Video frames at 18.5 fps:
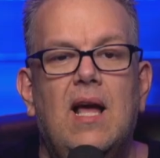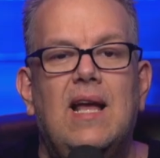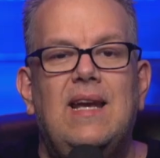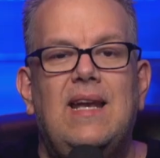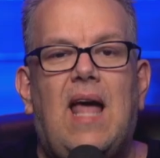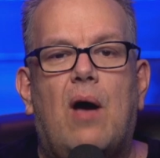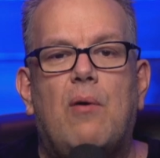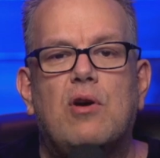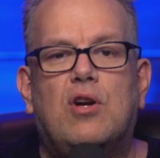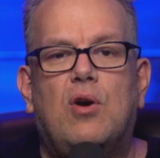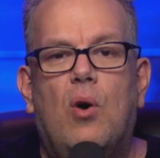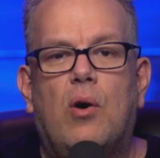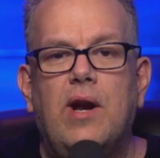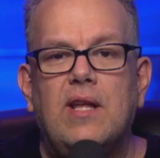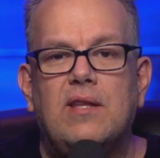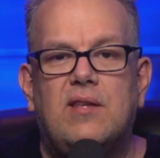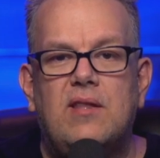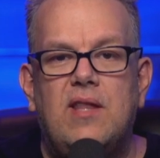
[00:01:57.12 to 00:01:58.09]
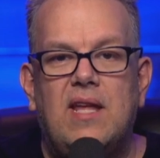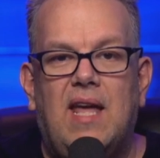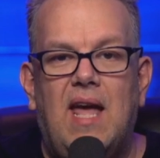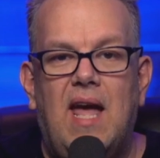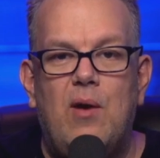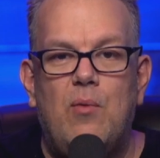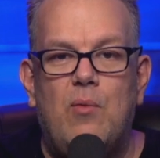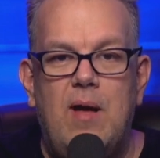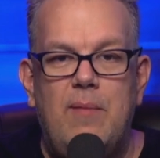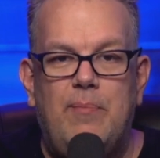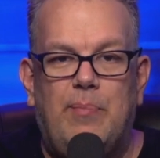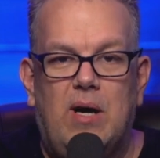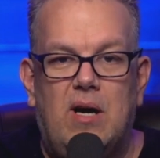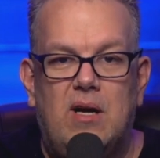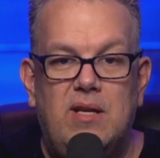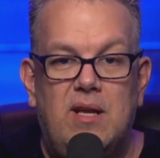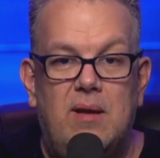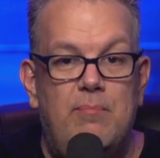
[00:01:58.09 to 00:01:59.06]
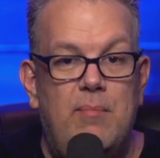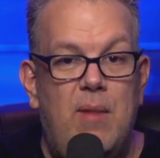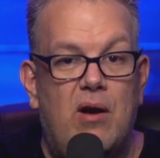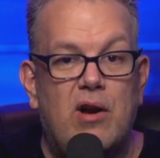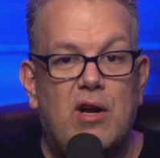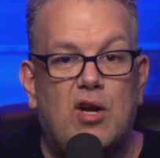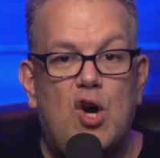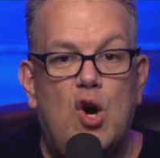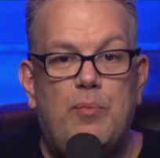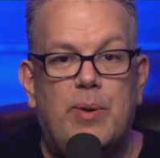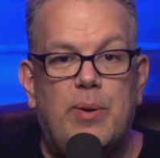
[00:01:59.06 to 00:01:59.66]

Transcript: Now, according to the Gateway Pundit, Maricopa